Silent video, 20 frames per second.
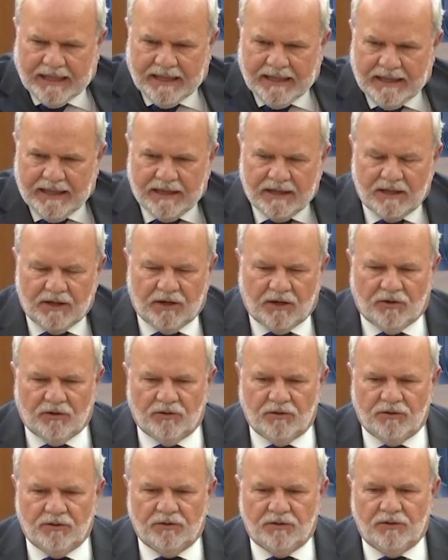And
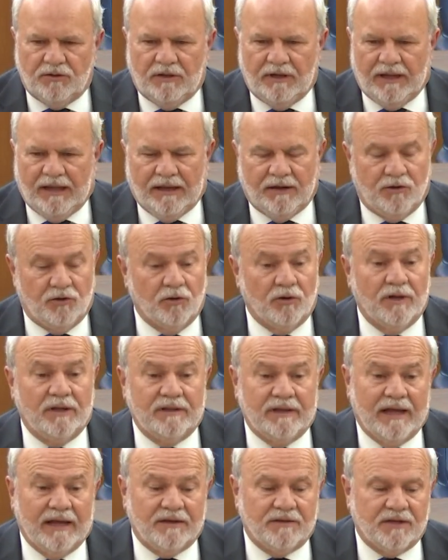
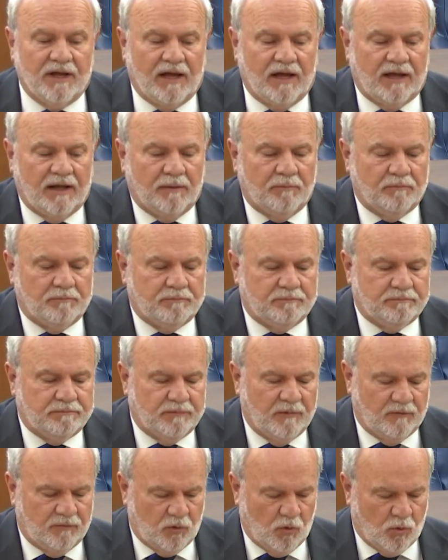during that time,
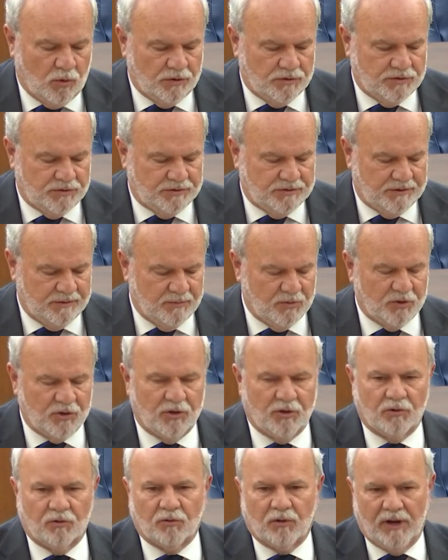of course, the
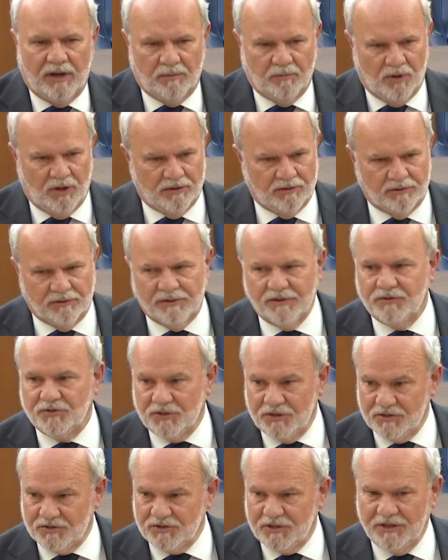maternal grandmother
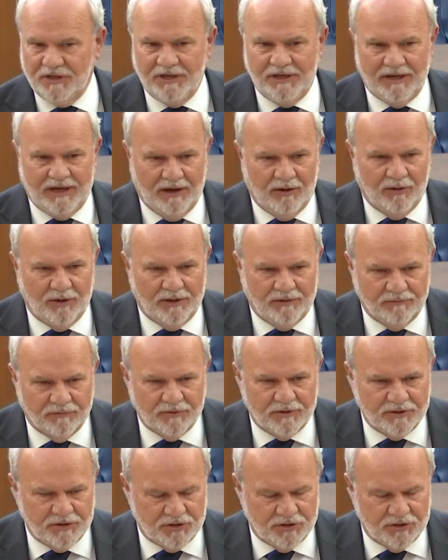assisted in caring for the